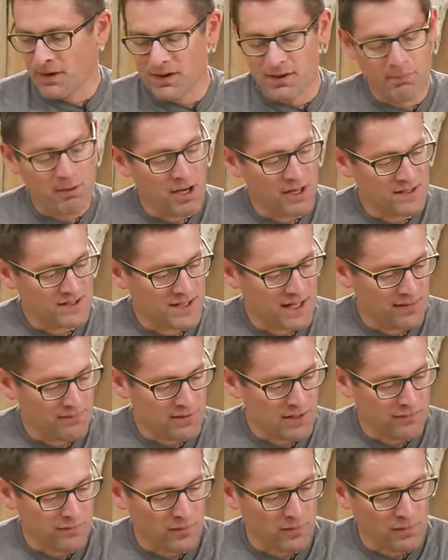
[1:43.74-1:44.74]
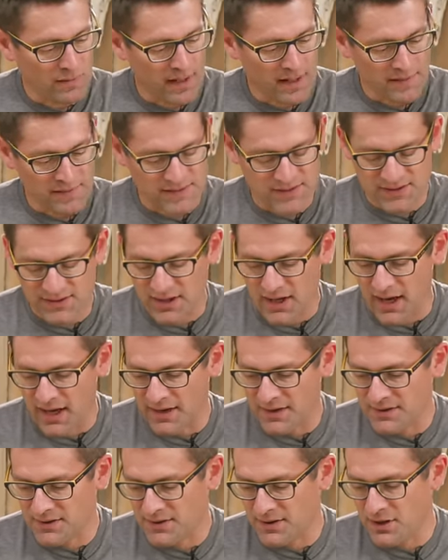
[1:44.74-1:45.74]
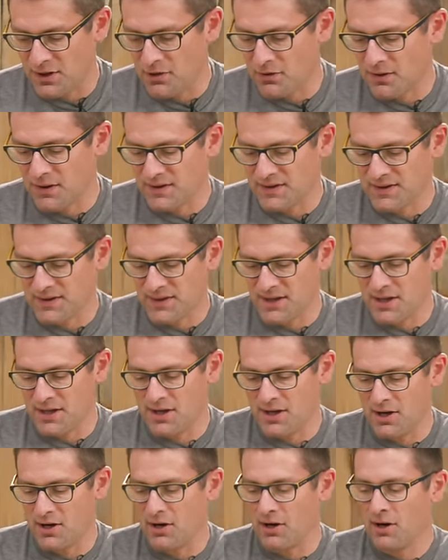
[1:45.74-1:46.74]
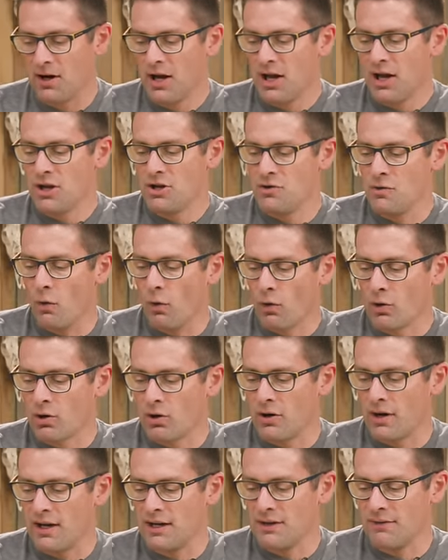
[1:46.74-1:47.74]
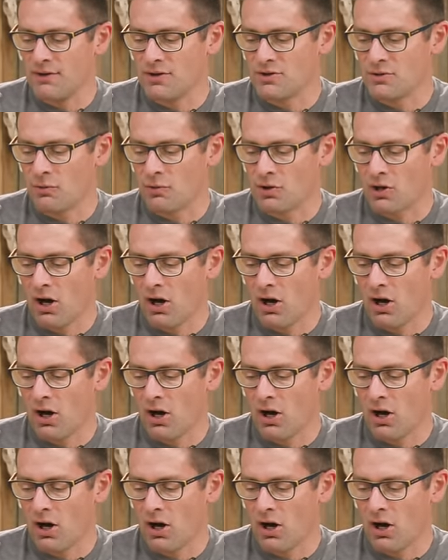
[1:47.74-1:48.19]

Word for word: The bodies have different lengths as you can see here. You order individual